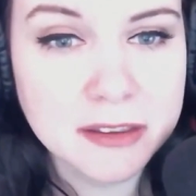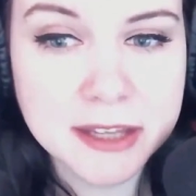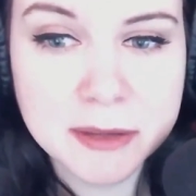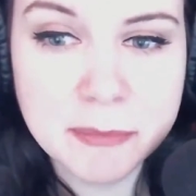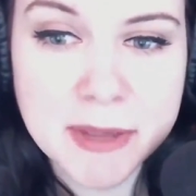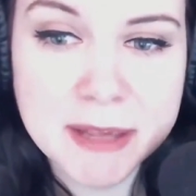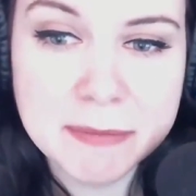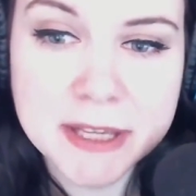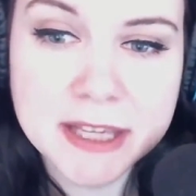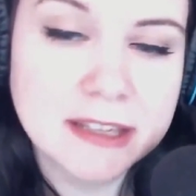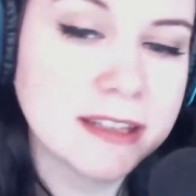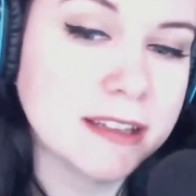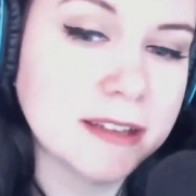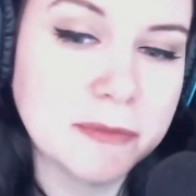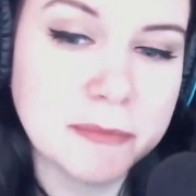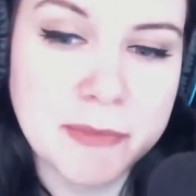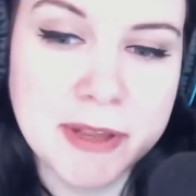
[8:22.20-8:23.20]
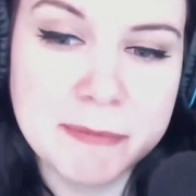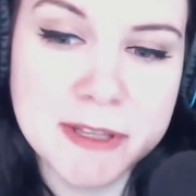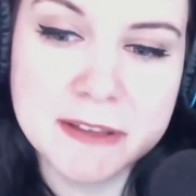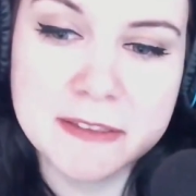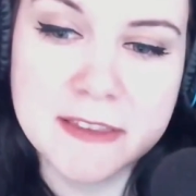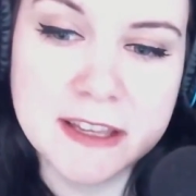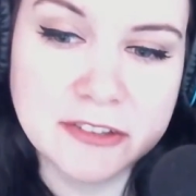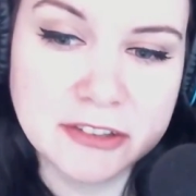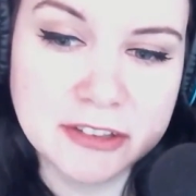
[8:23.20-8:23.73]
like maybe maybe
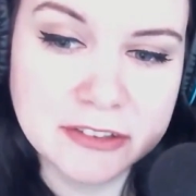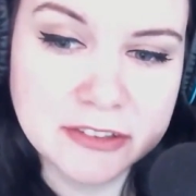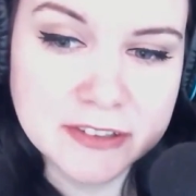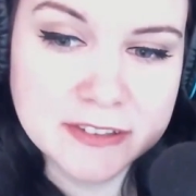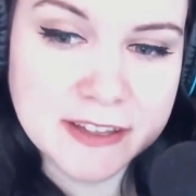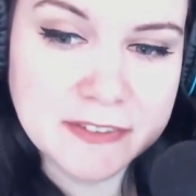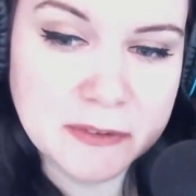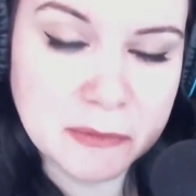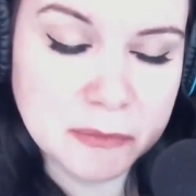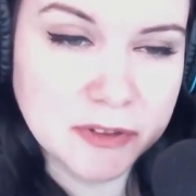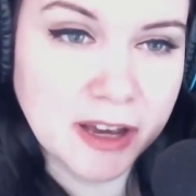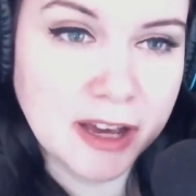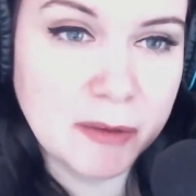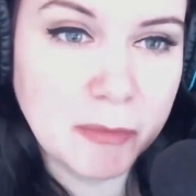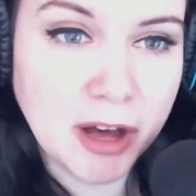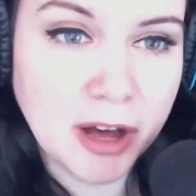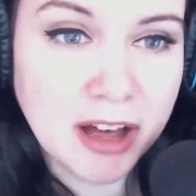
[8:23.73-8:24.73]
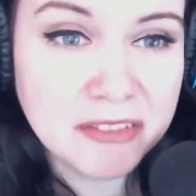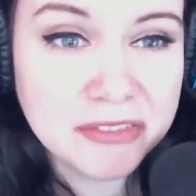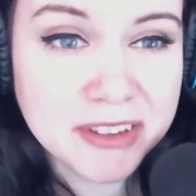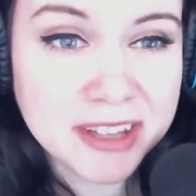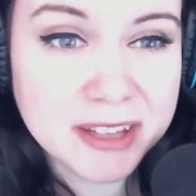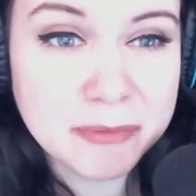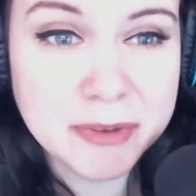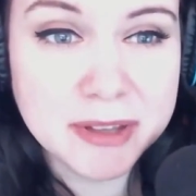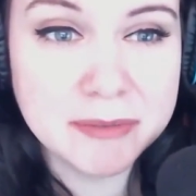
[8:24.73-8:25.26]
they should just get some time off
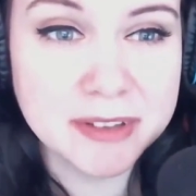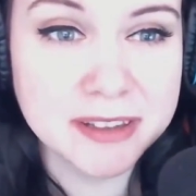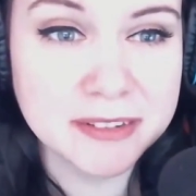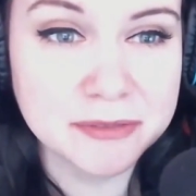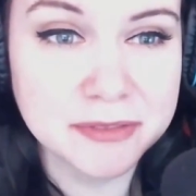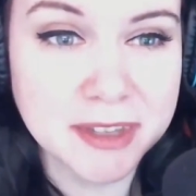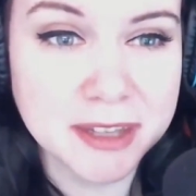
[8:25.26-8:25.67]
like maybe right.